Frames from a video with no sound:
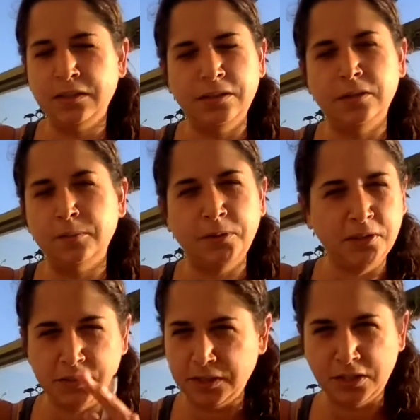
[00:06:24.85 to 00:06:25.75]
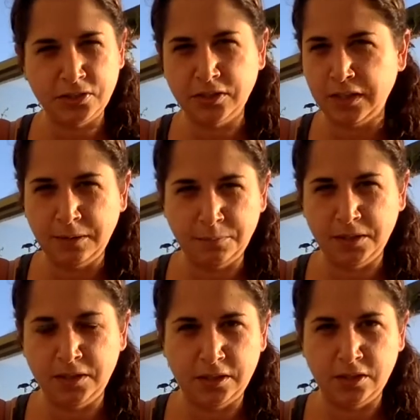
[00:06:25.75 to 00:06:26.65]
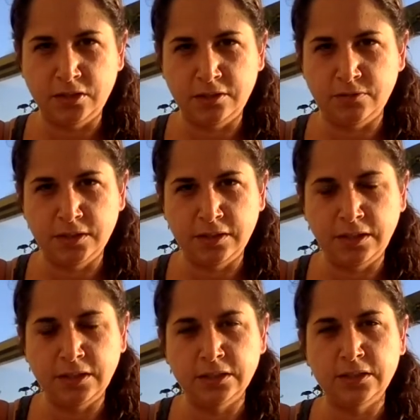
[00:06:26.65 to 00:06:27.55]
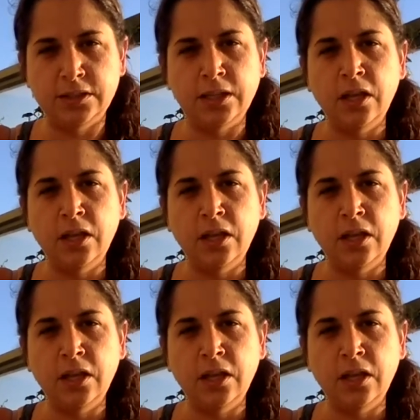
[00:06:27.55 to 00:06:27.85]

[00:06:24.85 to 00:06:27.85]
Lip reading: her pronunciation came in and shifted things.